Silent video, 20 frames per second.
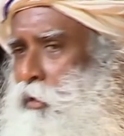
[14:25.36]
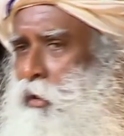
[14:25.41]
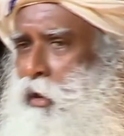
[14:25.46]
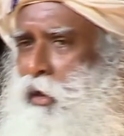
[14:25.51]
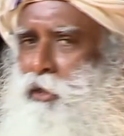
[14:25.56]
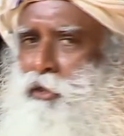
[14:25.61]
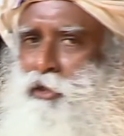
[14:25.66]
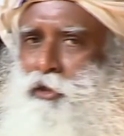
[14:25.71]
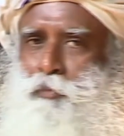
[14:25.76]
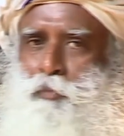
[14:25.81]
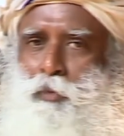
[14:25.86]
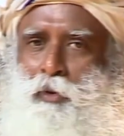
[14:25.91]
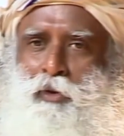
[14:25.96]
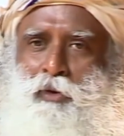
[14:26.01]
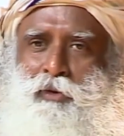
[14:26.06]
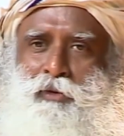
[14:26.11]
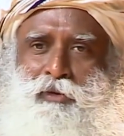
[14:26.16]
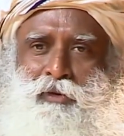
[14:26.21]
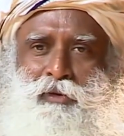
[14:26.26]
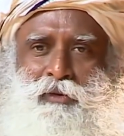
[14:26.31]
God
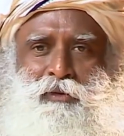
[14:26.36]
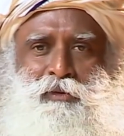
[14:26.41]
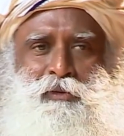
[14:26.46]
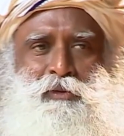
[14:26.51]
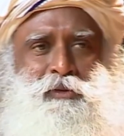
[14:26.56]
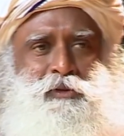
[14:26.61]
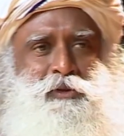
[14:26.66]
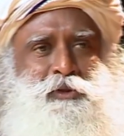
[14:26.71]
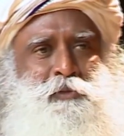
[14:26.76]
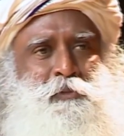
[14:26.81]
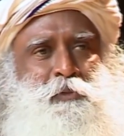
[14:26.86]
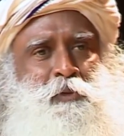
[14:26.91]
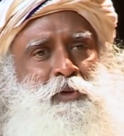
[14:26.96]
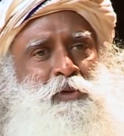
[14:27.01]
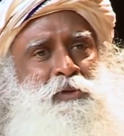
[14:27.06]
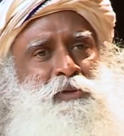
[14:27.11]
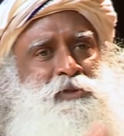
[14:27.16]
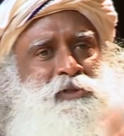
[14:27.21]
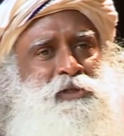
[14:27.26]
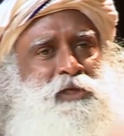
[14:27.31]
spoke, Guru
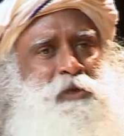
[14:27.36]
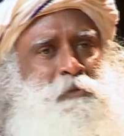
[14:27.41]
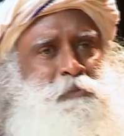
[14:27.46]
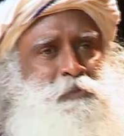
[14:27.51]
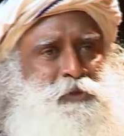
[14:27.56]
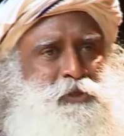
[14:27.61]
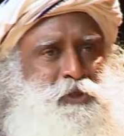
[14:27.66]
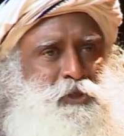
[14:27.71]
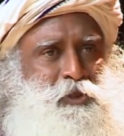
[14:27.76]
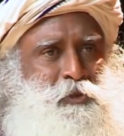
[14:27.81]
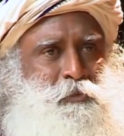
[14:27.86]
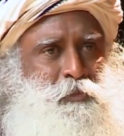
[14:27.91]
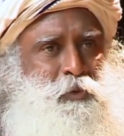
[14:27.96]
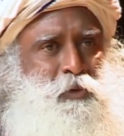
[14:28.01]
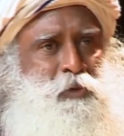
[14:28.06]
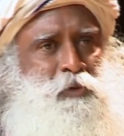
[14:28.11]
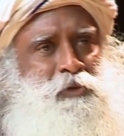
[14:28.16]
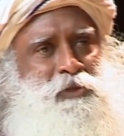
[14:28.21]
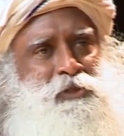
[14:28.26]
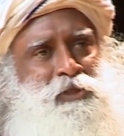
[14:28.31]
spoke, scripture
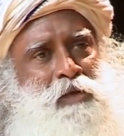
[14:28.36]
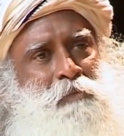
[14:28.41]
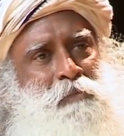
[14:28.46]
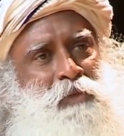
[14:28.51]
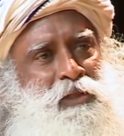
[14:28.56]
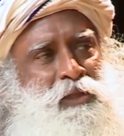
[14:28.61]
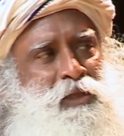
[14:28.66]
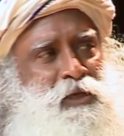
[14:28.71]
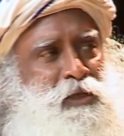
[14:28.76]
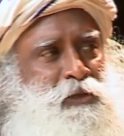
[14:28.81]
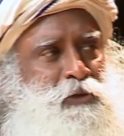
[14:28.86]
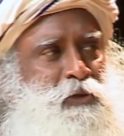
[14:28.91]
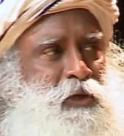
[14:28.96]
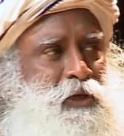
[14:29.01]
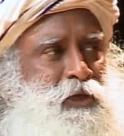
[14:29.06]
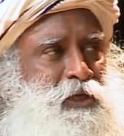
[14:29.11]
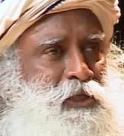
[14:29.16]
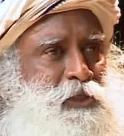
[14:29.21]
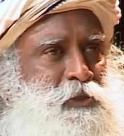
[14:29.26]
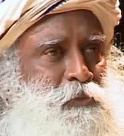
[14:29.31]
spoke, some other authority